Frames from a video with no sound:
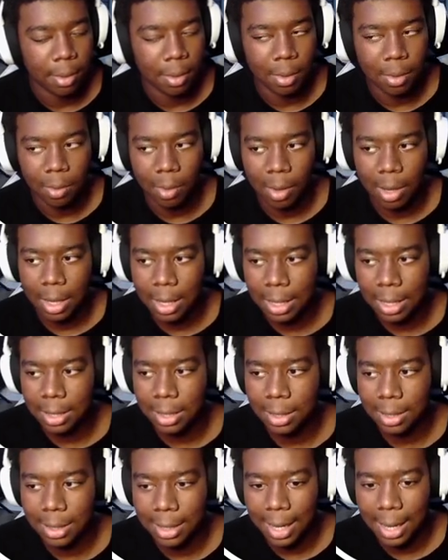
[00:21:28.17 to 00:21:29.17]
What did they
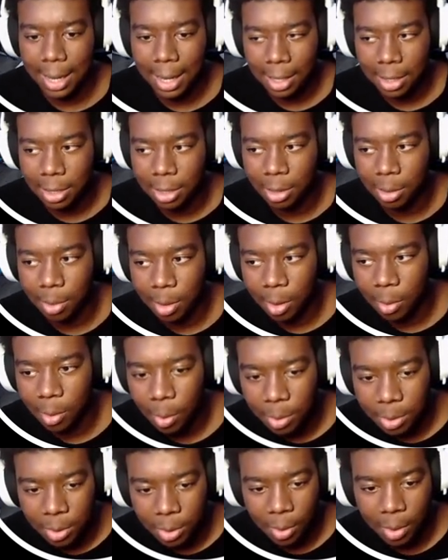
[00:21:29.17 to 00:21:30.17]
just get into, bro? What
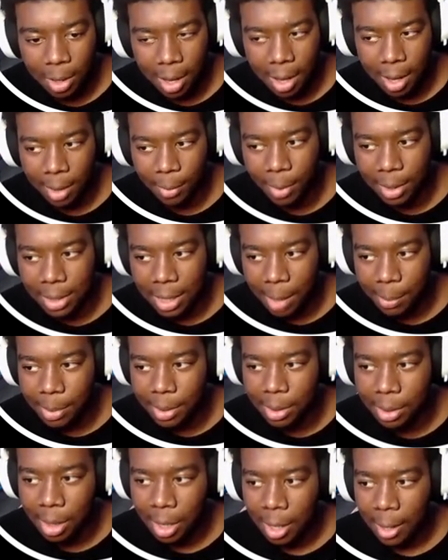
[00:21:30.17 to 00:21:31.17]
was going on? What type
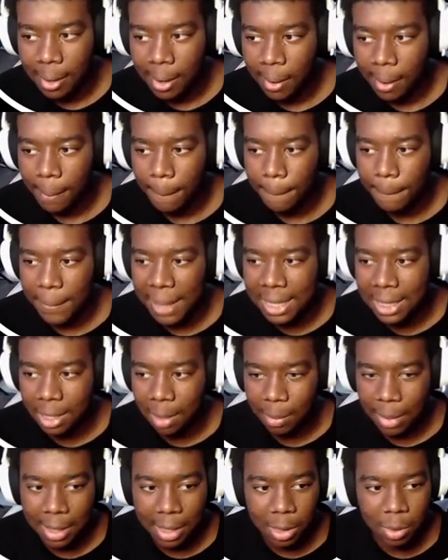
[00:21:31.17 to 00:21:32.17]
of
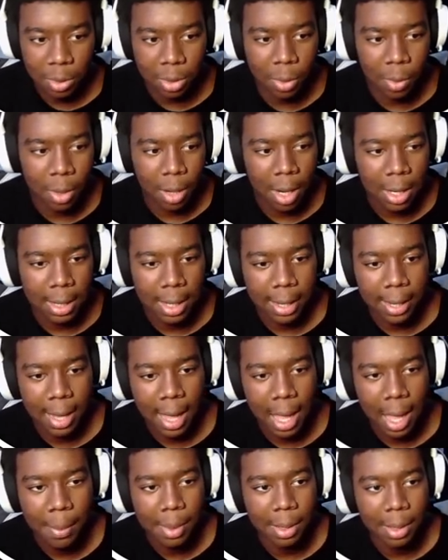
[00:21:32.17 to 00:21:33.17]
misdemeanors was going on in that
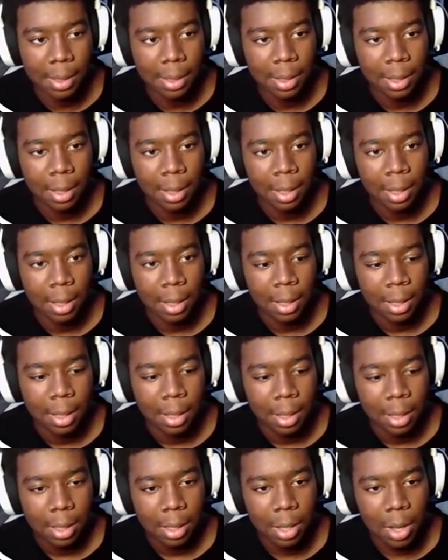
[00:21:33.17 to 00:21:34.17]
cabin?
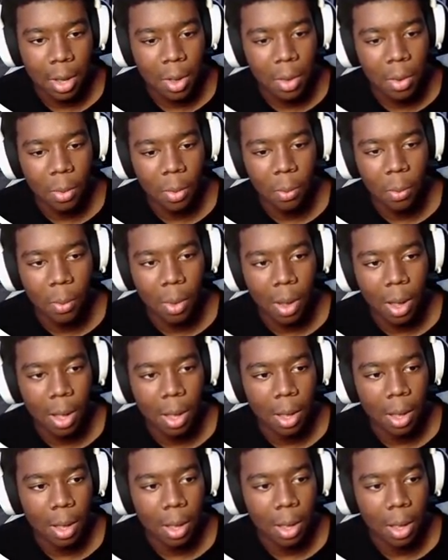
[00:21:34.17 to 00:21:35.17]
Yo, what?
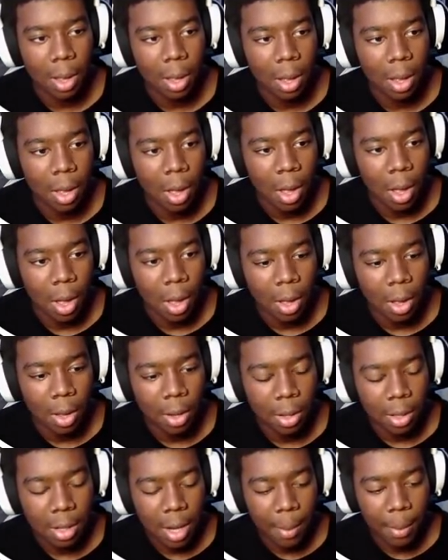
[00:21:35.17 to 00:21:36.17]

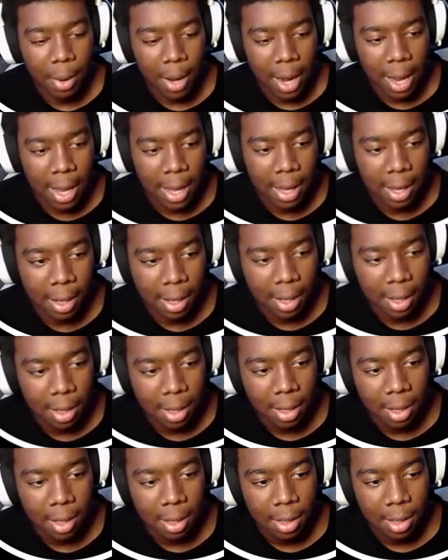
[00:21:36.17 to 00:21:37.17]
Number eight.
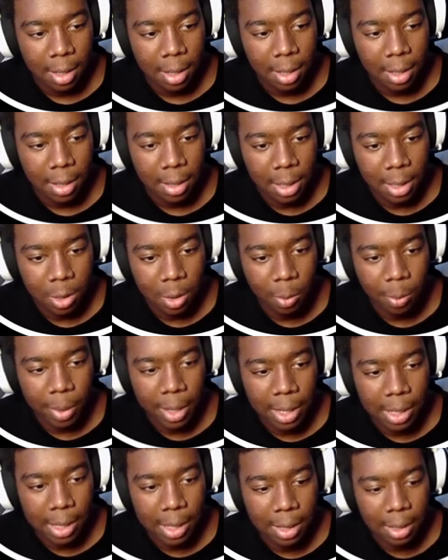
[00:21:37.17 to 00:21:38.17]

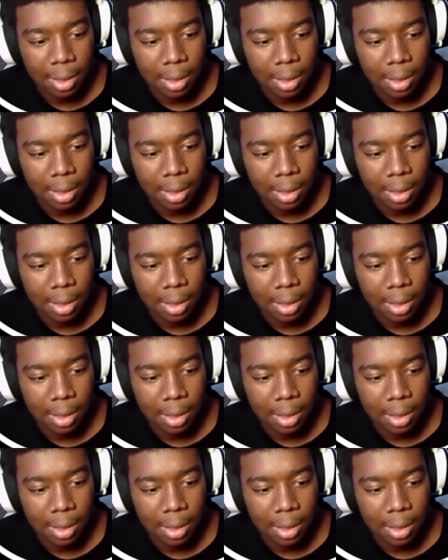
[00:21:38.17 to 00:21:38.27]
Disobedient.